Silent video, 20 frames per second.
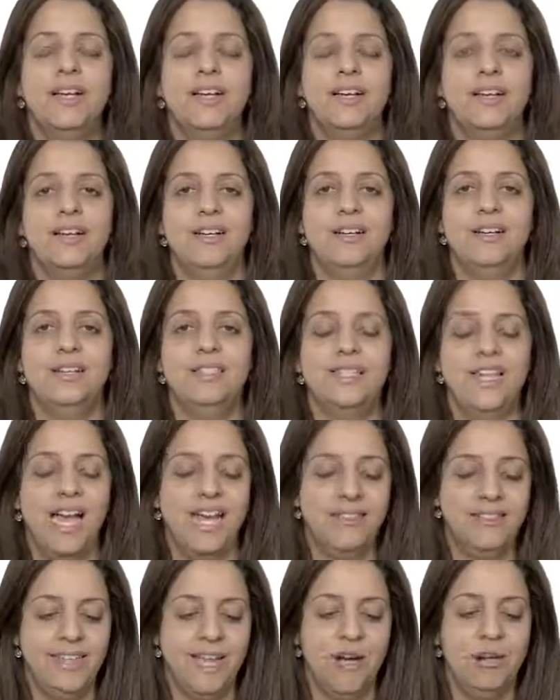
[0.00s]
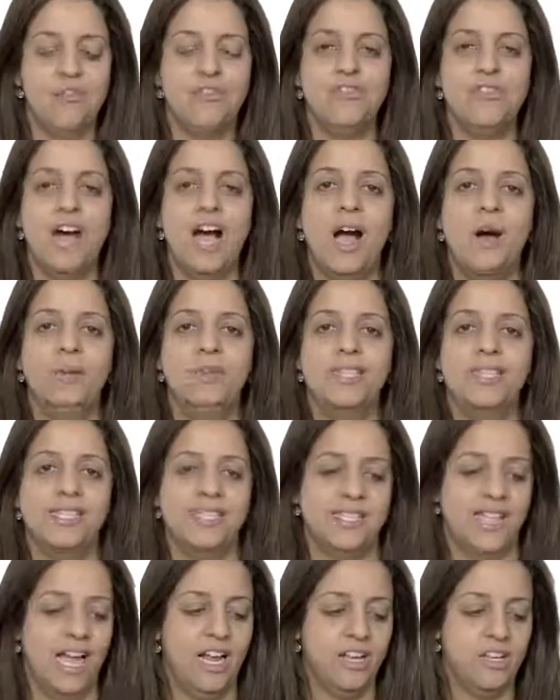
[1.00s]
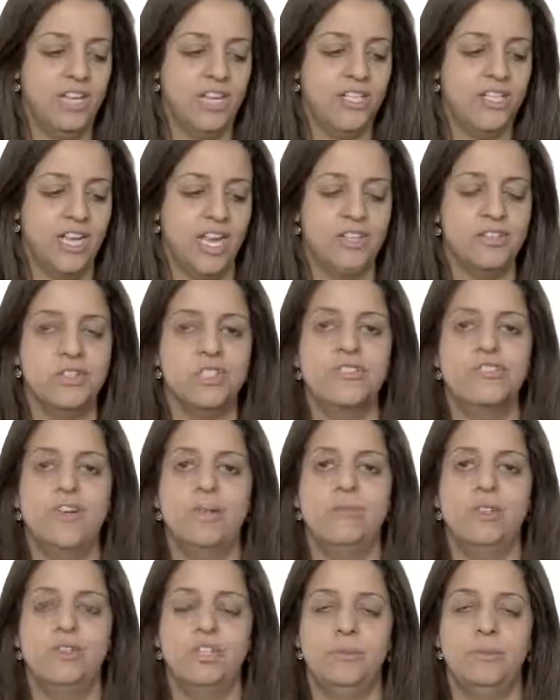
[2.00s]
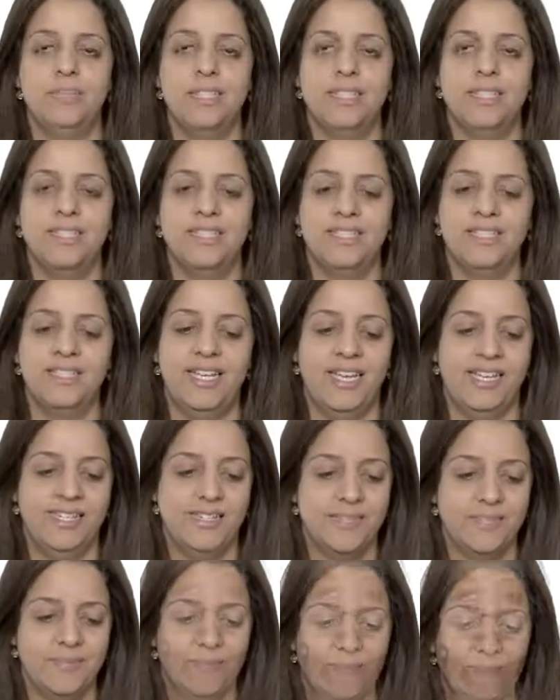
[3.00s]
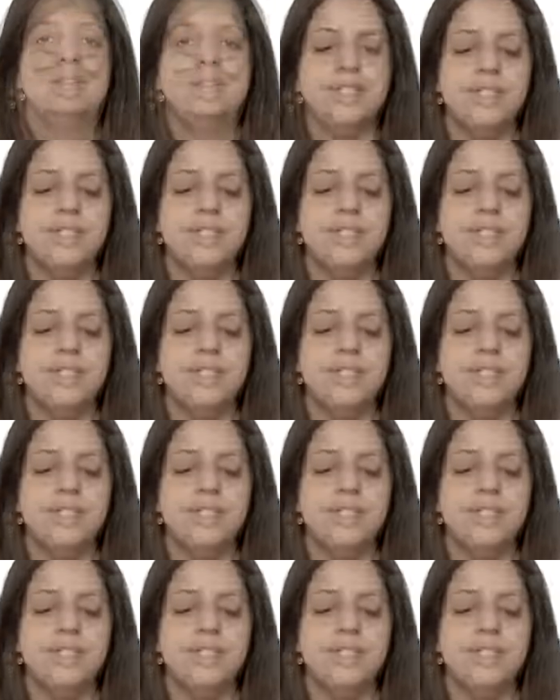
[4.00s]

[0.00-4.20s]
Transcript: uh, an idea of how this actually changes from deterministic case.